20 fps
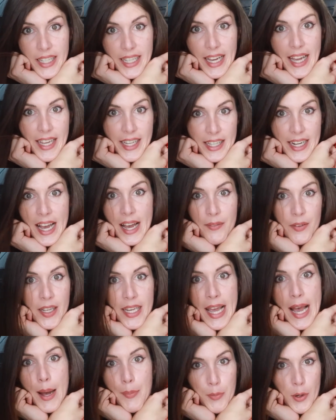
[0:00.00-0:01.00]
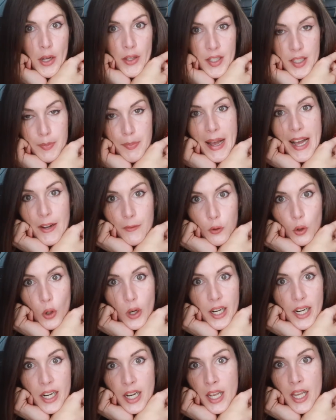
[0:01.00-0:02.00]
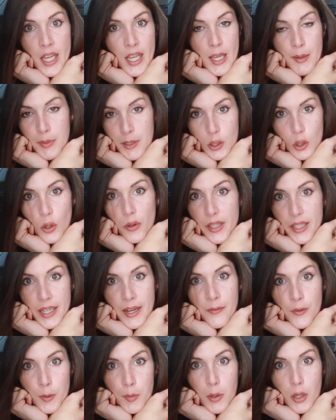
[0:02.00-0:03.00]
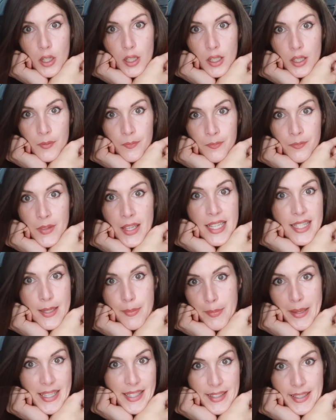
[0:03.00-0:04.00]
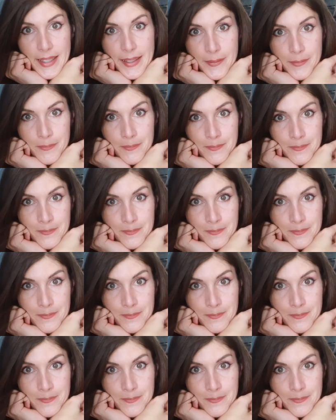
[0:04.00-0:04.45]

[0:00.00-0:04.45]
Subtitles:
Like, I can have a nap on this back floor and be totally comfortable. It's amazing.